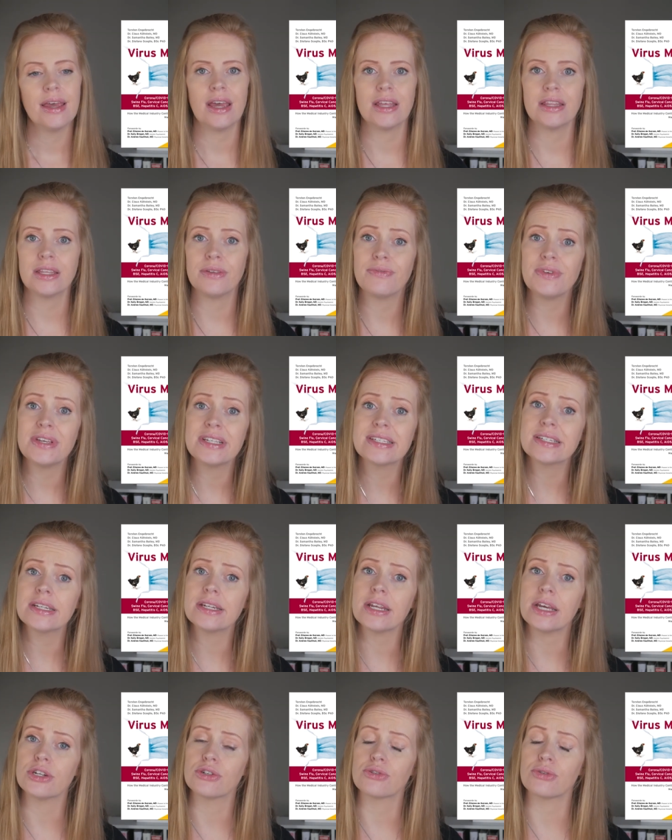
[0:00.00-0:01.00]
and the
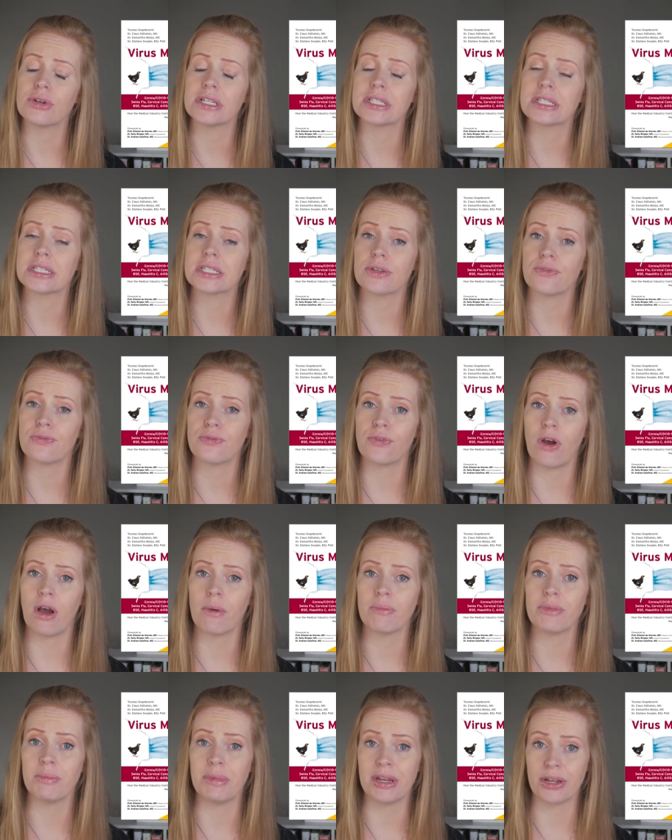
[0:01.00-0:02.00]
vested interests
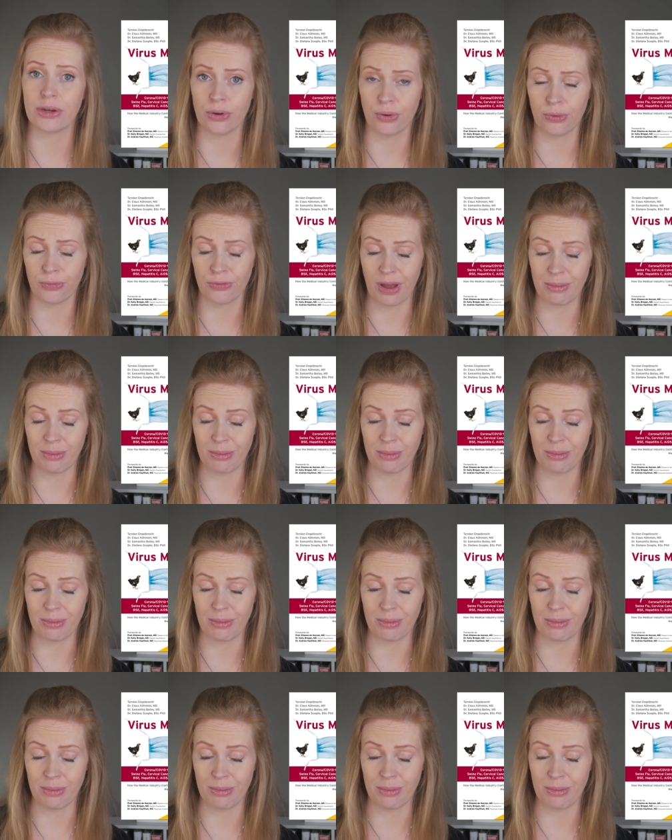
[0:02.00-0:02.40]
from the medical,